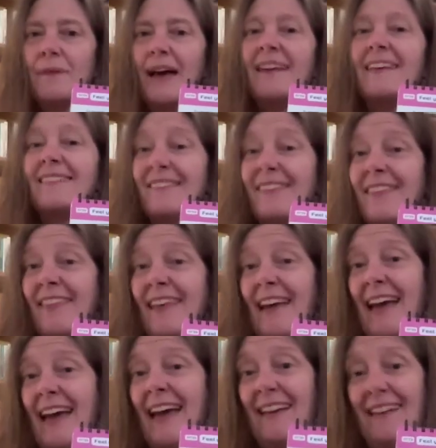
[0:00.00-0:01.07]
and it's
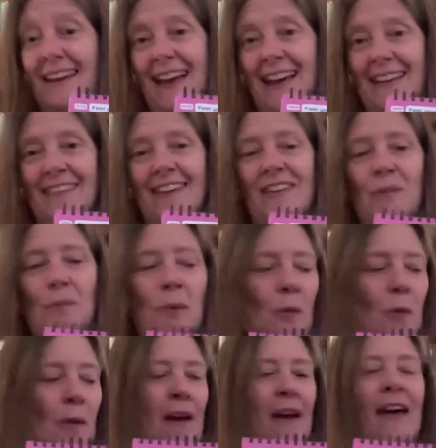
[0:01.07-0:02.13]
there
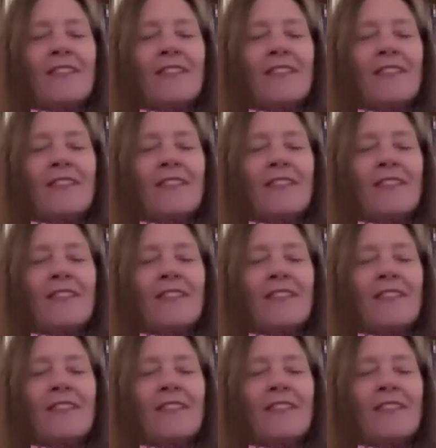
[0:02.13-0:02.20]
accessible.